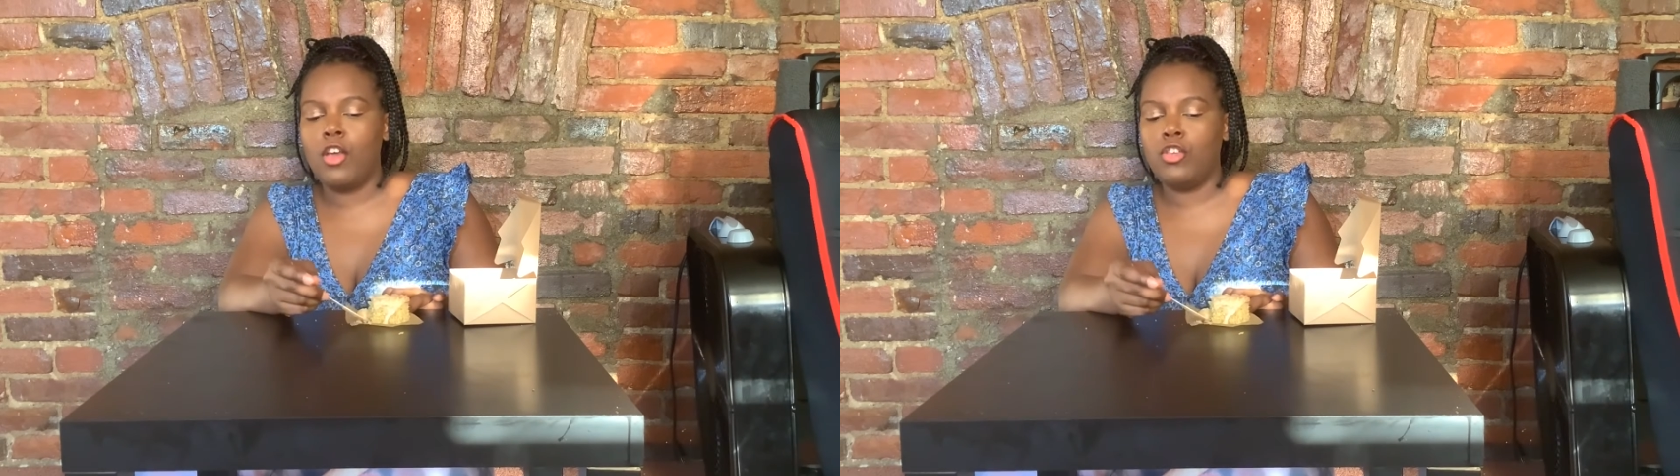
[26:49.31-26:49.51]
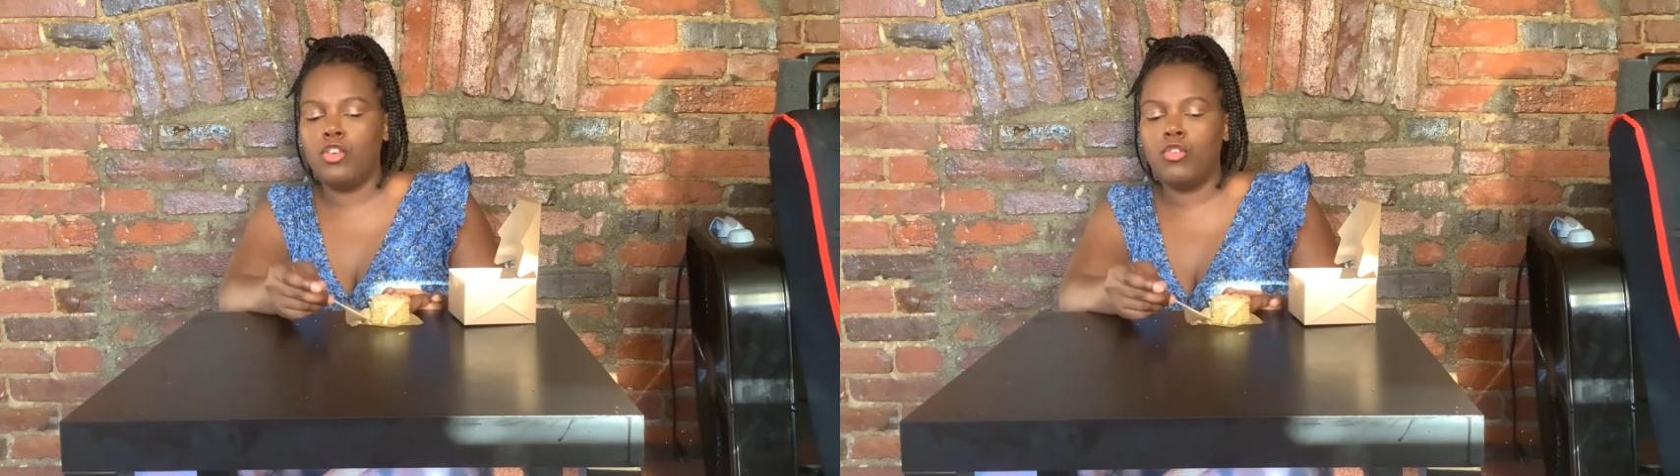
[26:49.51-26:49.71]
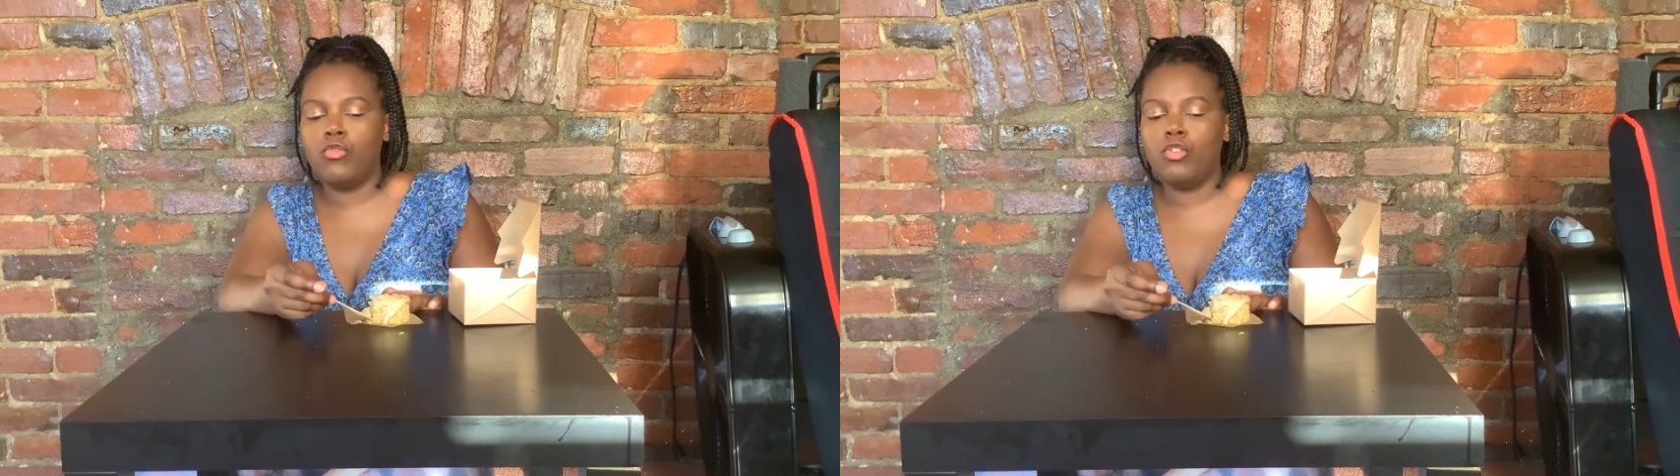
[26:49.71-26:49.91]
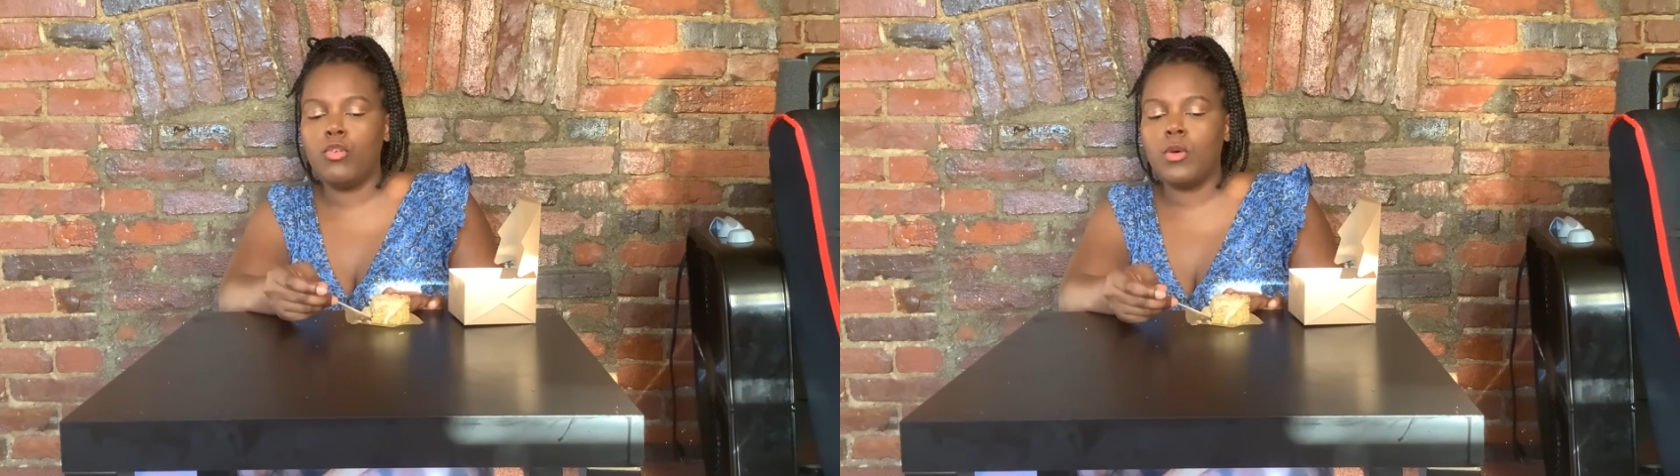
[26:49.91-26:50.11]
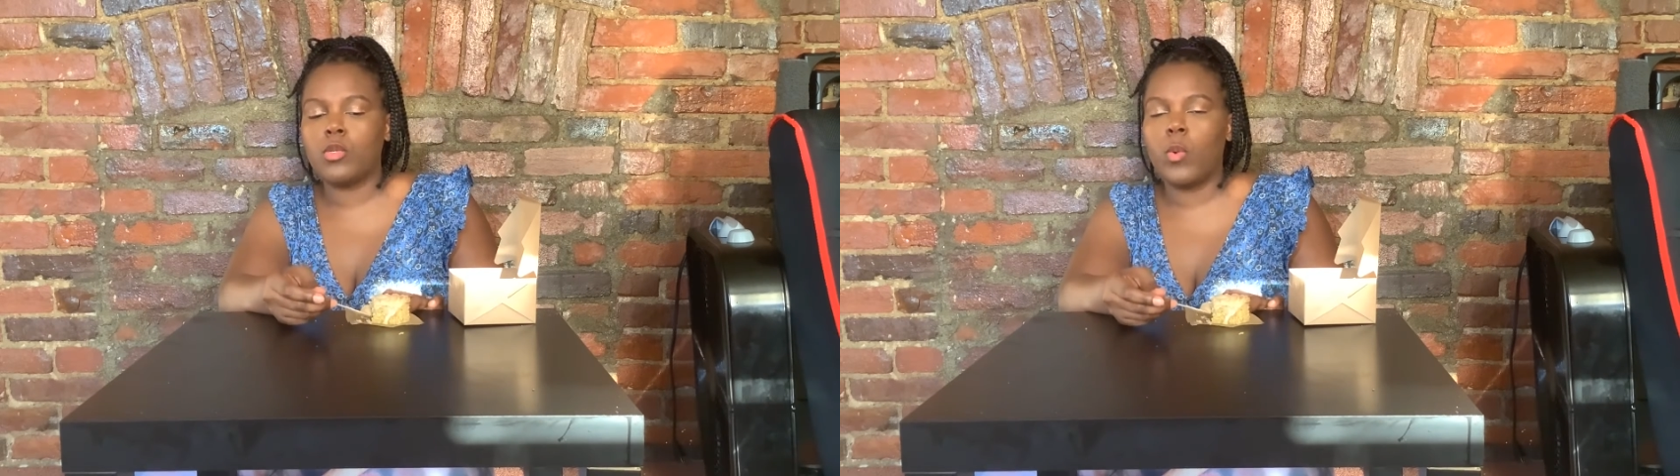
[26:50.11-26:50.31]
you
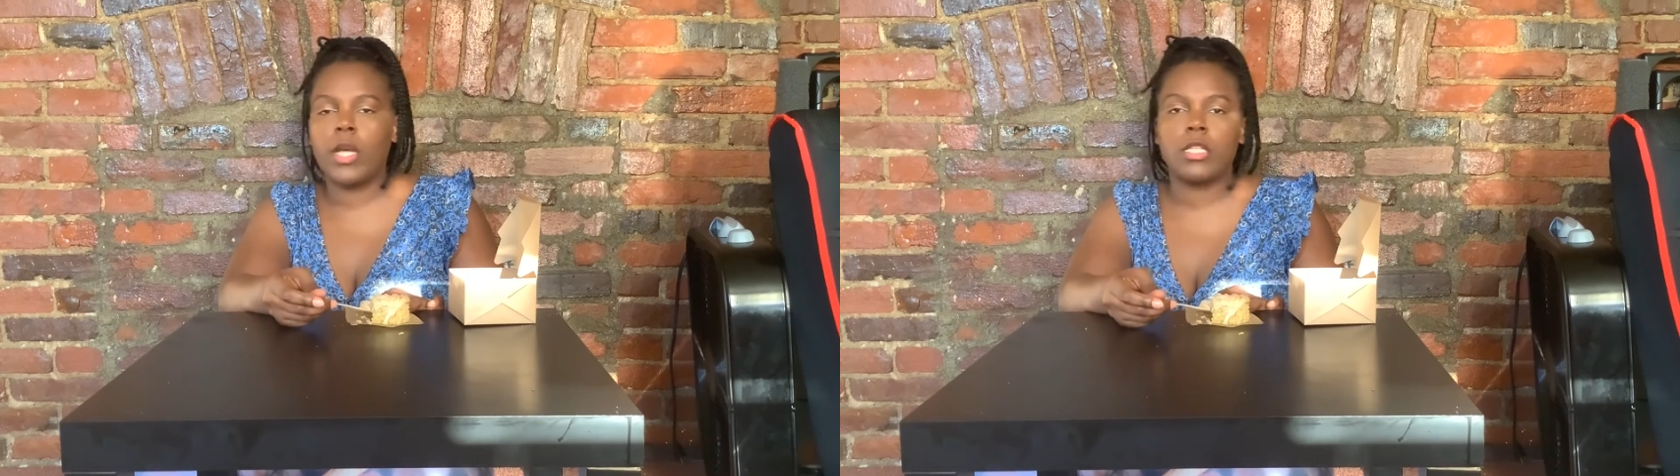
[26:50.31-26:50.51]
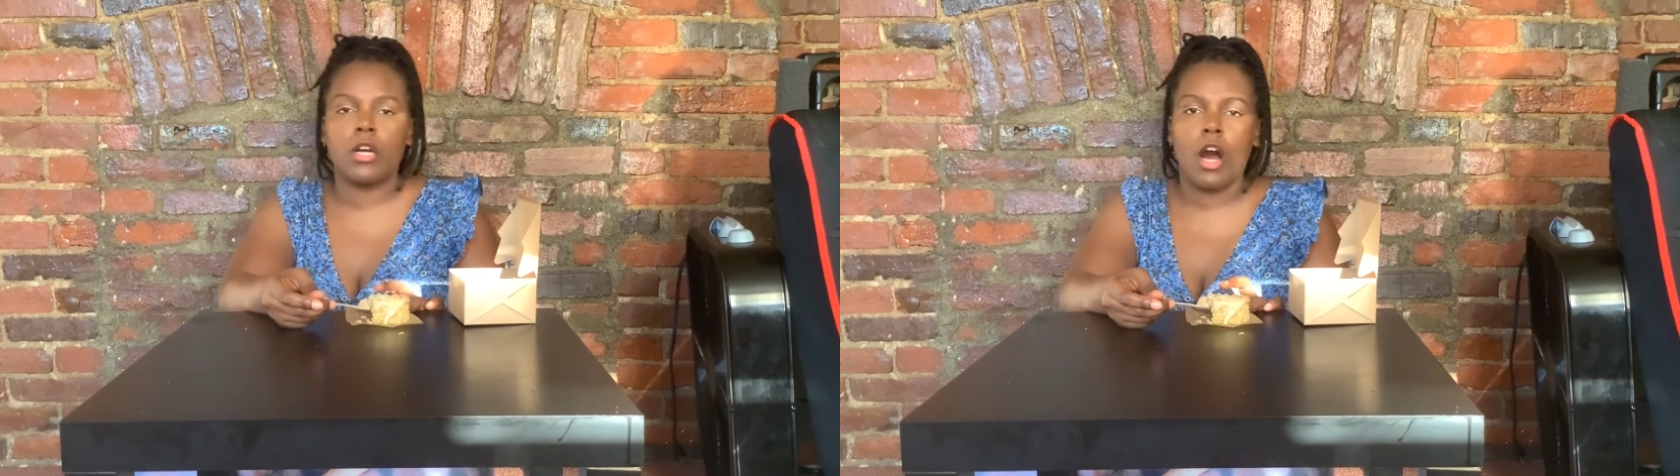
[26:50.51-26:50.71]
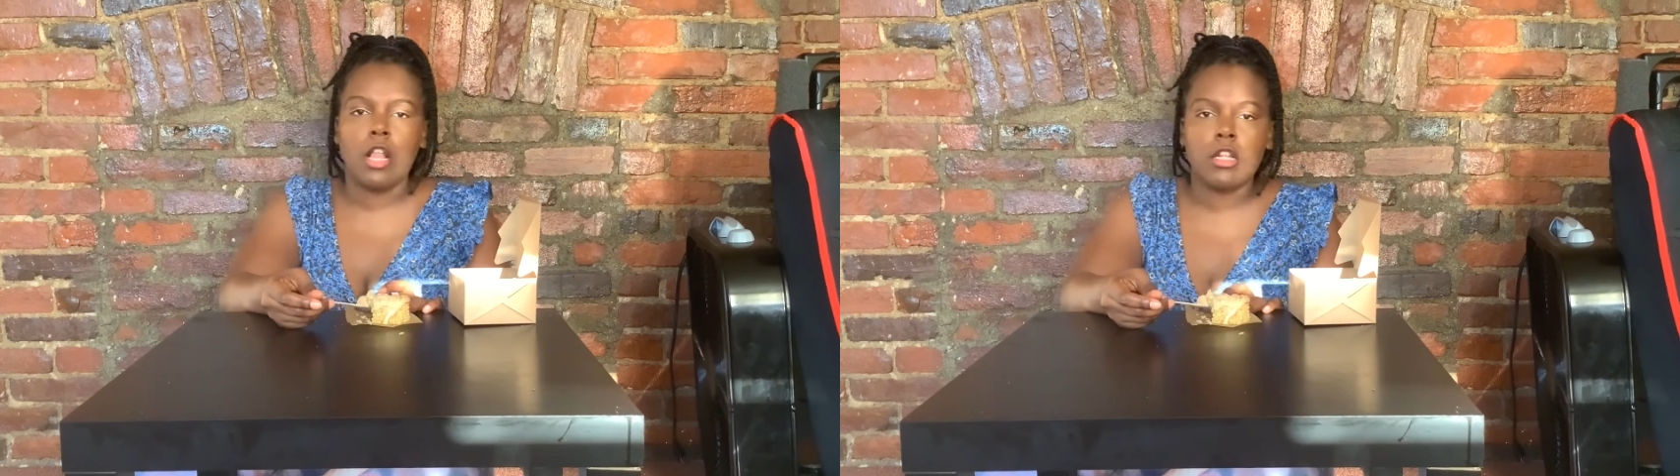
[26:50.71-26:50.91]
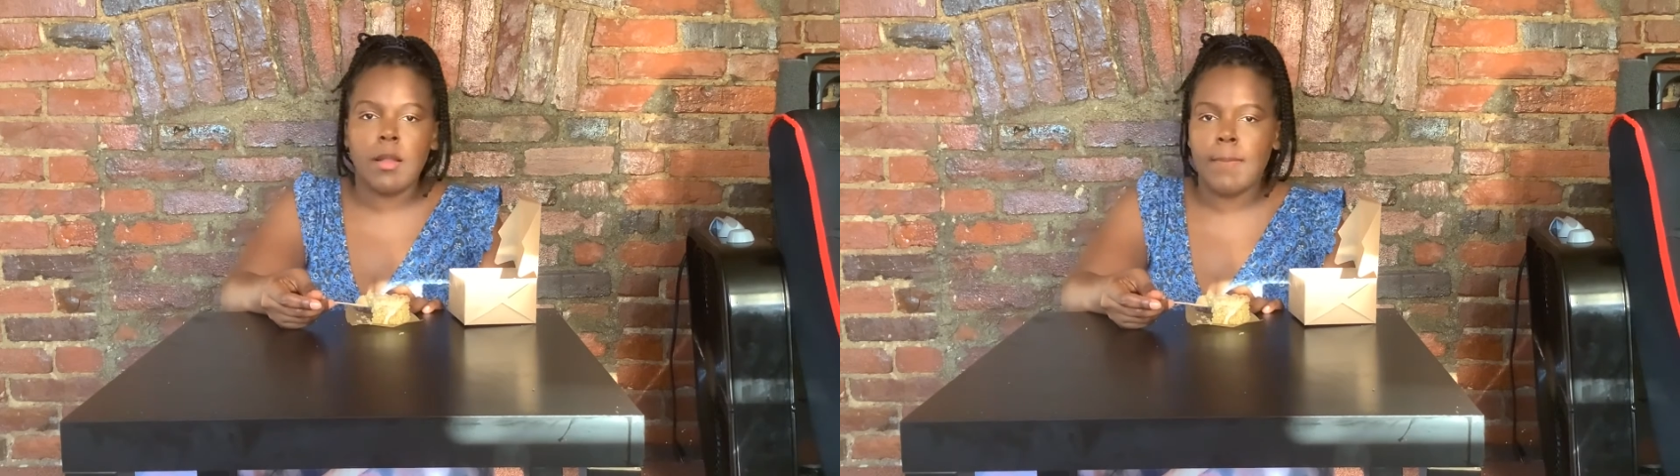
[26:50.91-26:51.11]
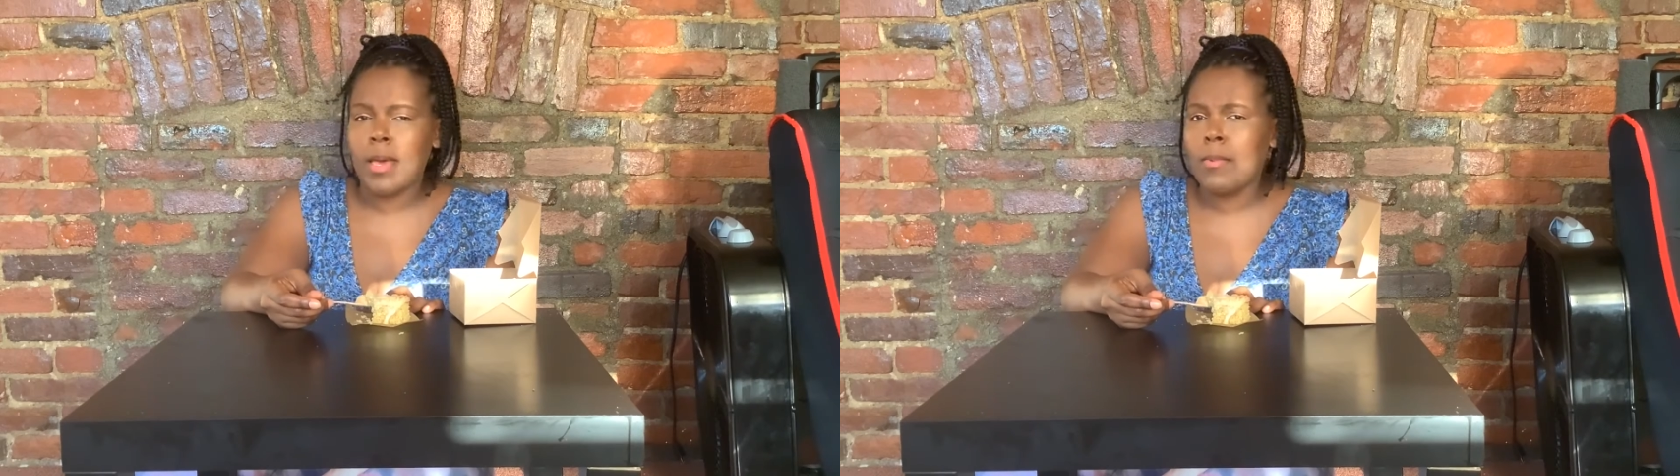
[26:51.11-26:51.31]
was quick to call it
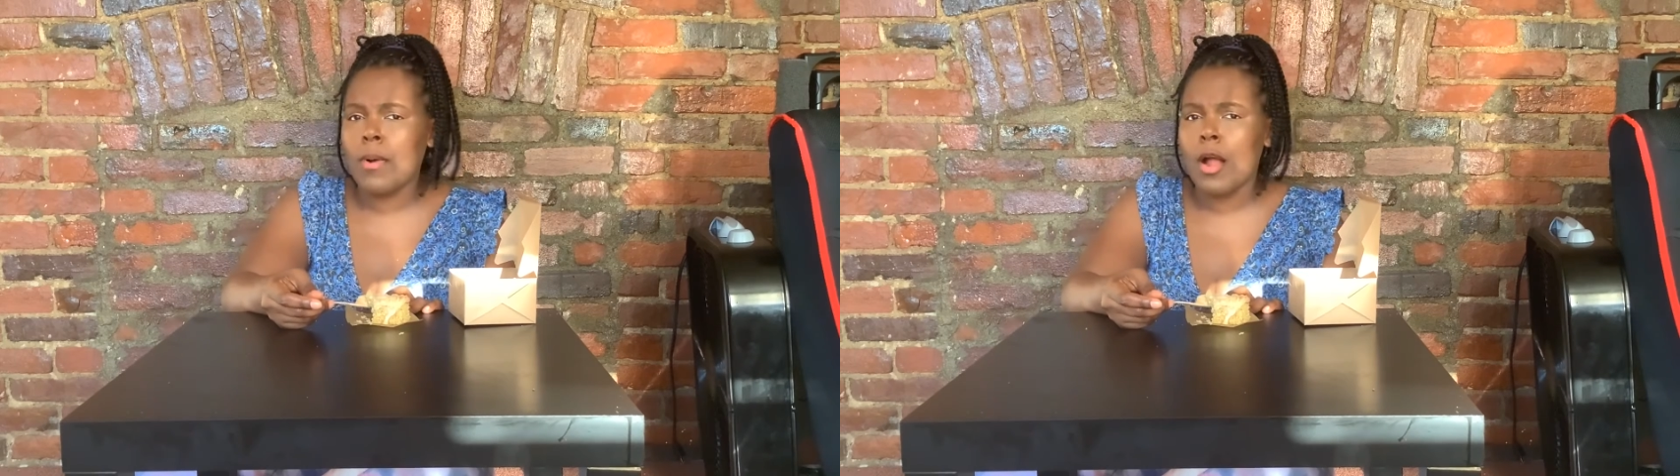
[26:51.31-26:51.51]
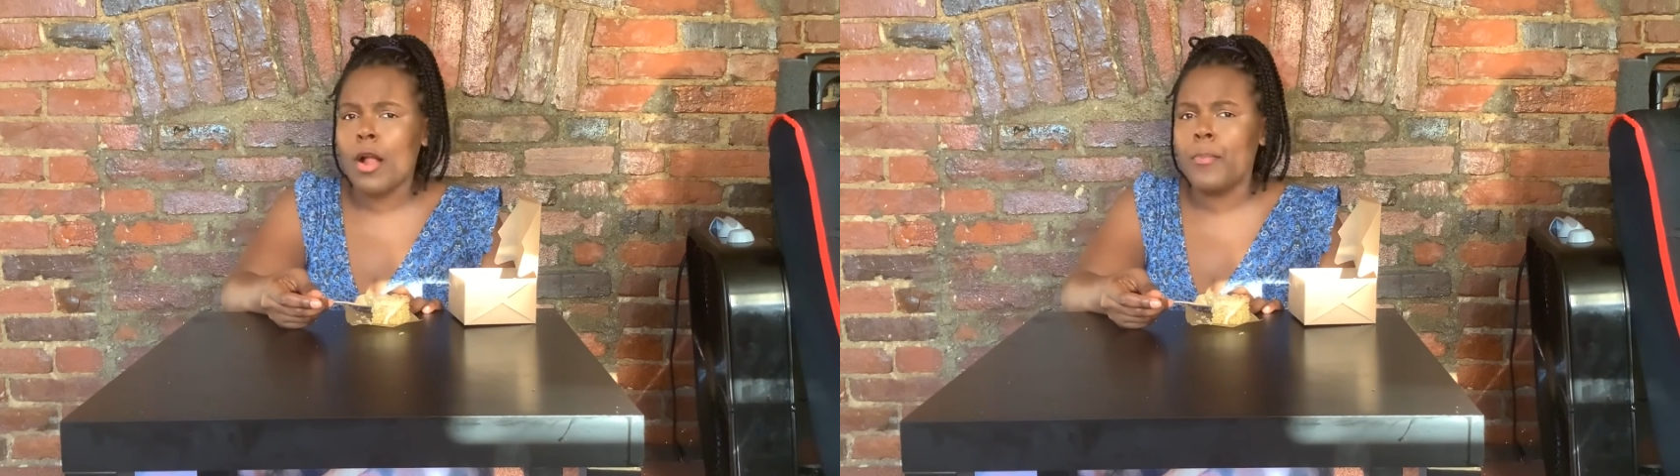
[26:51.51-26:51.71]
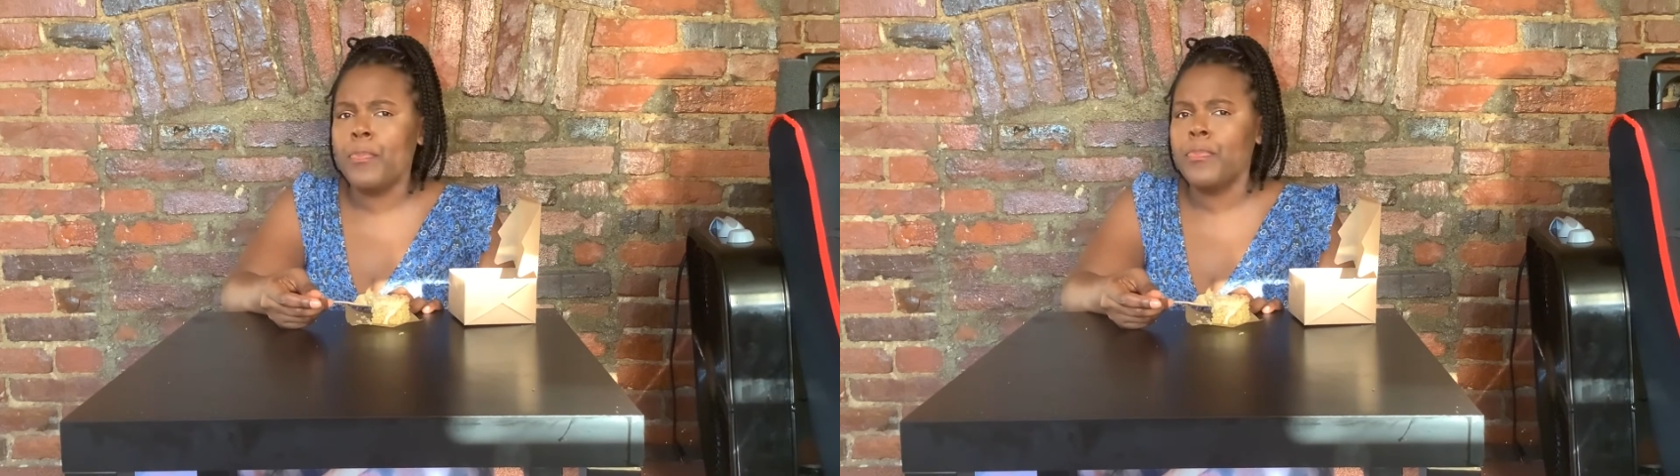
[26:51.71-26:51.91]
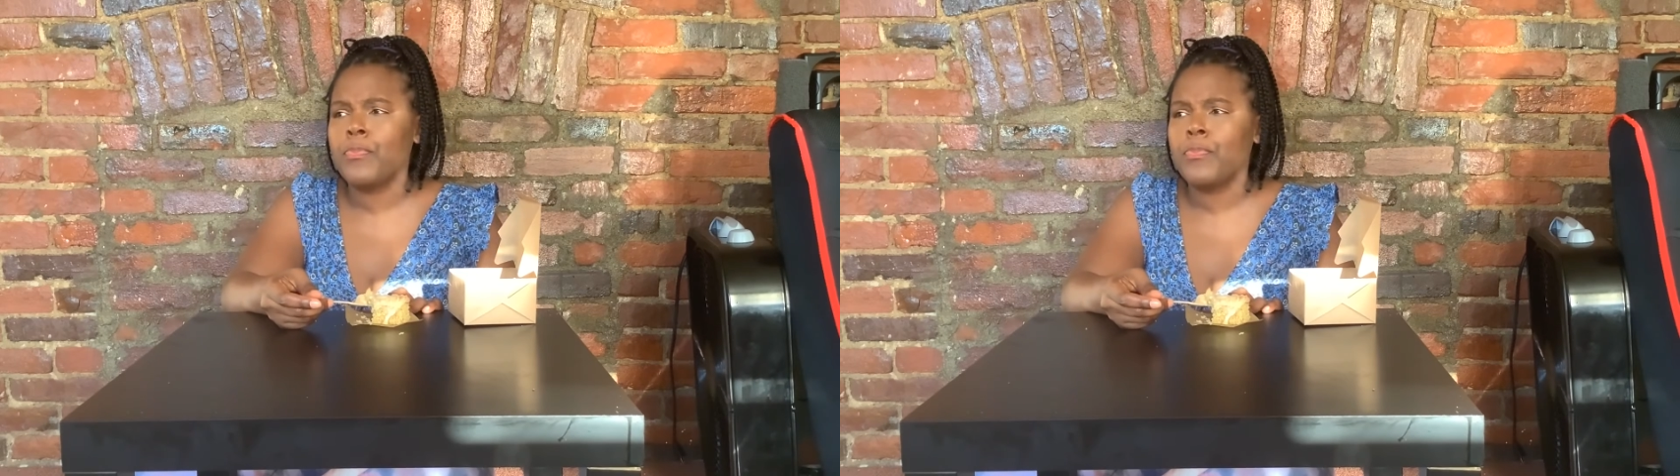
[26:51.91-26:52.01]
a B word.